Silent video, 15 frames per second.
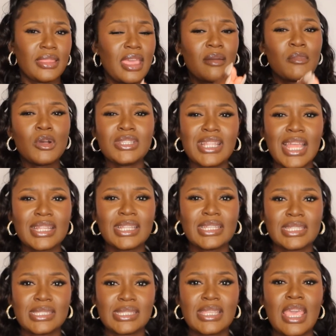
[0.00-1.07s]
They're most likely
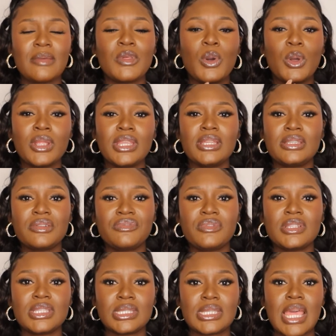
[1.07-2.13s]
the same. The only
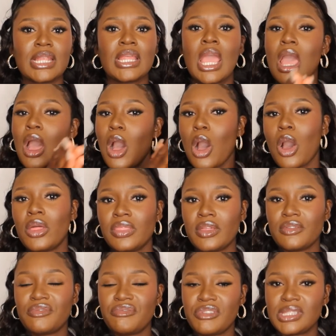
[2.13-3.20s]
difference is that on the
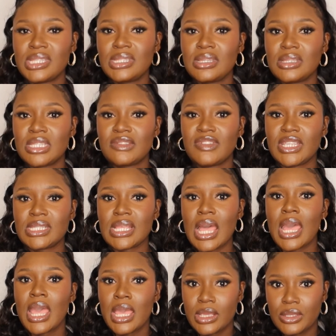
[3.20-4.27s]
visitor's
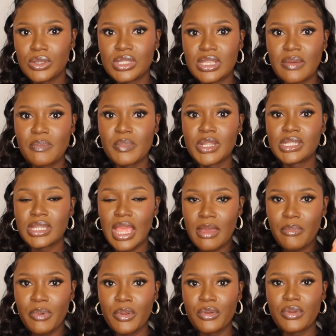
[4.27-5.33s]
visa, you submit
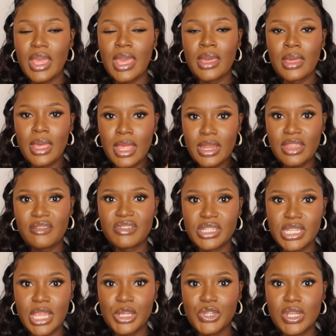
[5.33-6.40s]
an
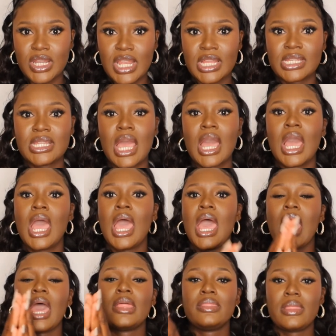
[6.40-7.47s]
invitation letter,
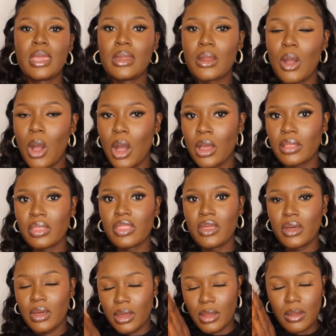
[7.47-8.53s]
and then on
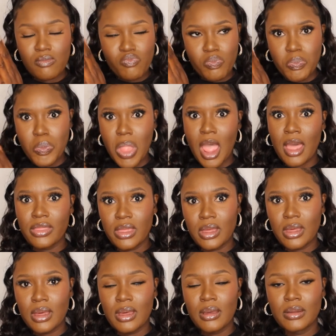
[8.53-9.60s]
the
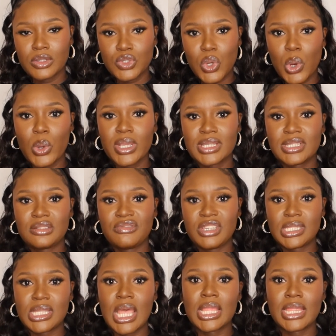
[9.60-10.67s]
other tourist
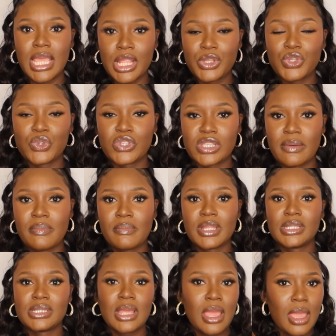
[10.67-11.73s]
visa, then you
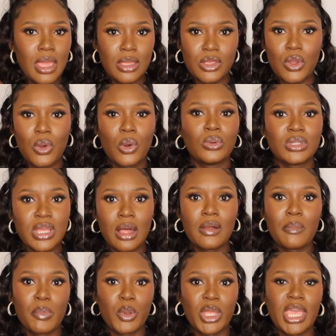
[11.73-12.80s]
submit your hotel
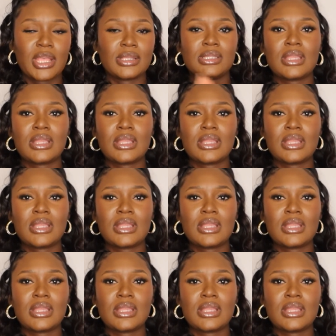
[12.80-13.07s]
bookings.